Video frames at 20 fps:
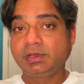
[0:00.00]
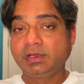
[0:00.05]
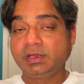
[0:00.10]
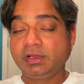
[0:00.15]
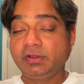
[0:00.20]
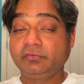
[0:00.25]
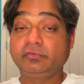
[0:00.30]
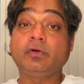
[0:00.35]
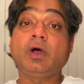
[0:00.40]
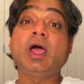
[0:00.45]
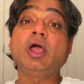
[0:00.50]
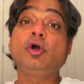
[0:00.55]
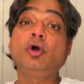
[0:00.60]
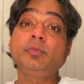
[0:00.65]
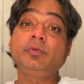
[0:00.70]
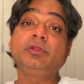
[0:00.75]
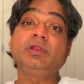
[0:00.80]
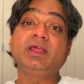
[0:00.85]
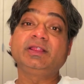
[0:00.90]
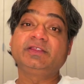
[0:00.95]
So I hope
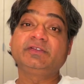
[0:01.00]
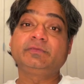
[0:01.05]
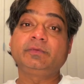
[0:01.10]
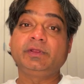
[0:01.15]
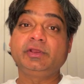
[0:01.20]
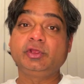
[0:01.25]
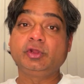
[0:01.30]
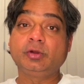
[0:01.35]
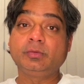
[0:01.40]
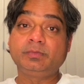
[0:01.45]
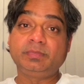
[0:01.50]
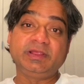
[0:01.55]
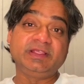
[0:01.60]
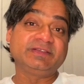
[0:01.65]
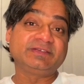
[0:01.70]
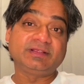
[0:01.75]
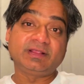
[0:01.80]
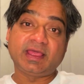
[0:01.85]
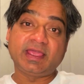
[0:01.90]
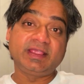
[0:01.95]
you like this video.
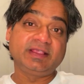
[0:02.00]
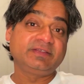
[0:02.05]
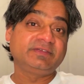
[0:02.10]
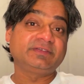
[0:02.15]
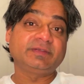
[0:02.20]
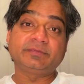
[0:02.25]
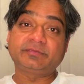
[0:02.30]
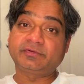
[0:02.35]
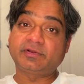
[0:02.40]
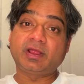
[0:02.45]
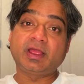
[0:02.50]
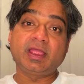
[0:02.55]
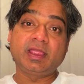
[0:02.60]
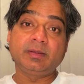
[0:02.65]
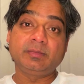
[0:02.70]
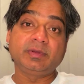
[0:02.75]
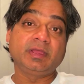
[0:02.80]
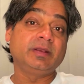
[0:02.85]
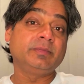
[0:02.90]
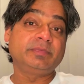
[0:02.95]
Please like,
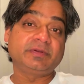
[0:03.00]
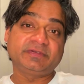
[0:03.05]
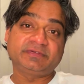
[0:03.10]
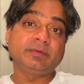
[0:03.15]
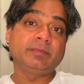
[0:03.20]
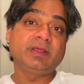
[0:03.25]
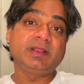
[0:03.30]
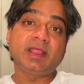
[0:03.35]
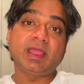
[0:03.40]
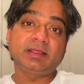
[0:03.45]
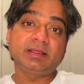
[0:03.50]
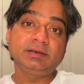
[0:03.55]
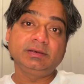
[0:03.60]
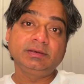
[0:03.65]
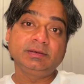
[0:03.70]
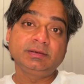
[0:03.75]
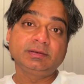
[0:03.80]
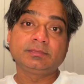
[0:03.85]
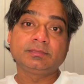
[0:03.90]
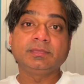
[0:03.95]
subscribe, and press the bell icon,
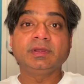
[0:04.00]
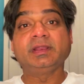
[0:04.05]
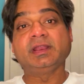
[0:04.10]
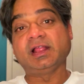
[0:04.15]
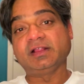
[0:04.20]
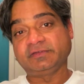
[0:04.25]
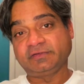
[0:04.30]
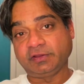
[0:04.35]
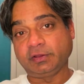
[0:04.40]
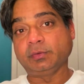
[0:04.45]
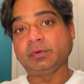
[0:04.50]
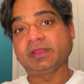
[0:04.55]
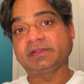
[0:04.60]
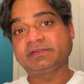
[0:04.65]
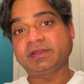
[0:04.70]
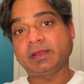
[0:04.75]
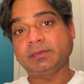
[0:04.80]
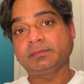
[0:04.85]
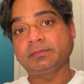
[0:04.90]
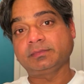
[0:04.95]
and I'll see you next
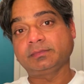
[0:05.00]
time.